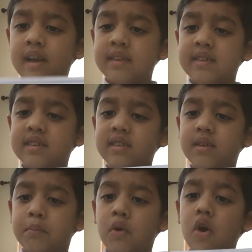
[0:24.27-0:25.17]
And this
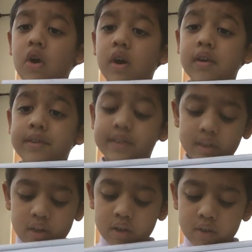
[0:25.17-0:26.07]
is a box
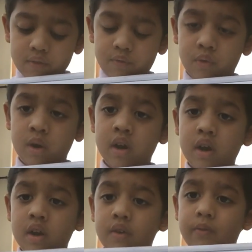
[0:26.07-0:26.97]
for
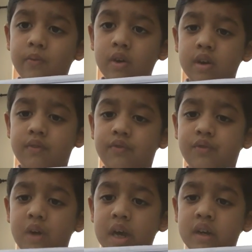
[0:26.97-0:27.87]
for the
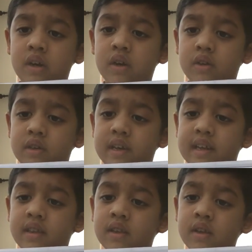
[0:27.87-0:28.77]
fire to
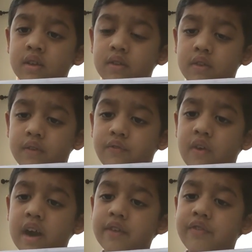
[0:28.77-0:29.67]
get the
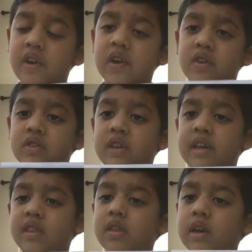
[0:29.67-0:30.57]
firefighters to
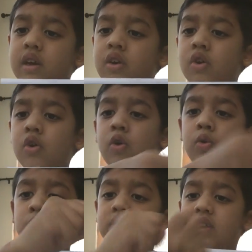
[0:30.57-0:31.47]
get their
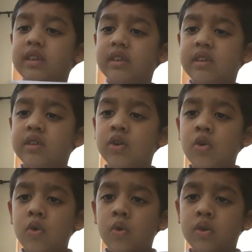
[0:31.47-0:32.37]
hoses
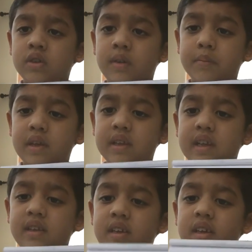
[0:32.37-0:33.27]
or something
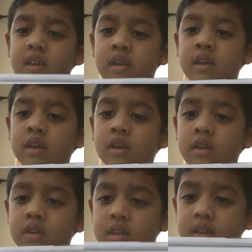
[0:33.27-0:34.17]
they need
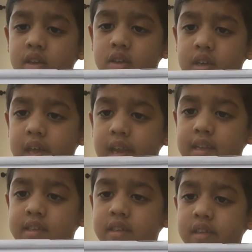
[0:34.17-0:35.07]
to, to get
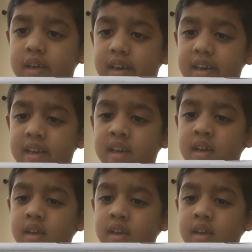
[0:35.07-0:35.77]
inside.